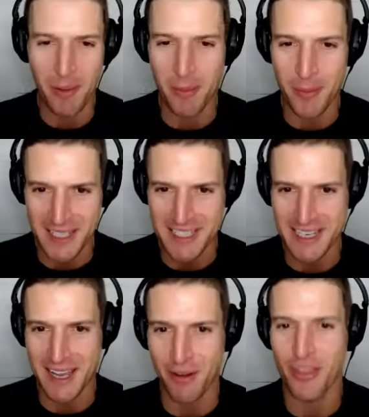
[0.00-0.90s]
able to put this
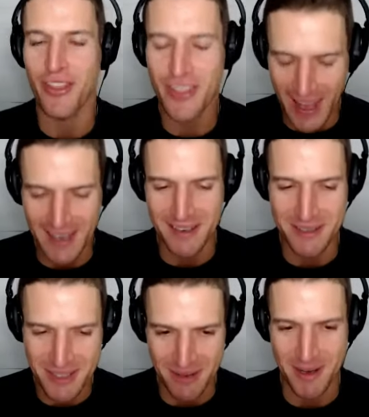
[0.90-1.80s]
together. Thank you
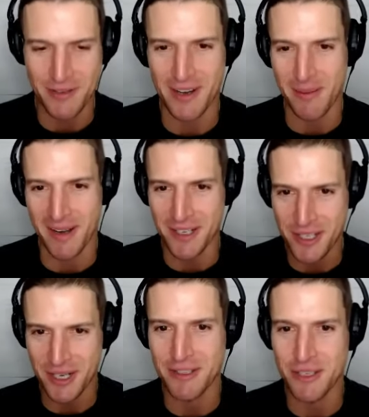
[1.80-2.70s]
so much for coming on the
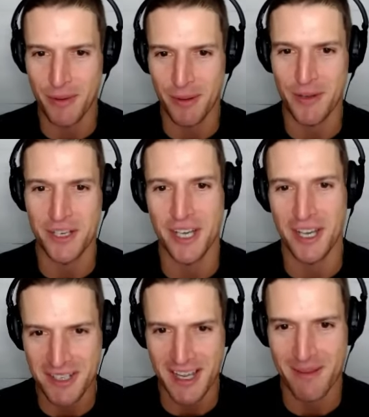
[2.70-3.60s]
show. Super appreciate
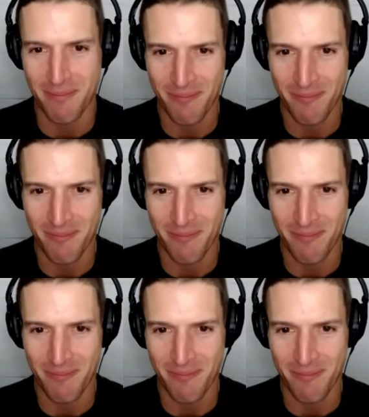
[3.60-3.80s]
your time.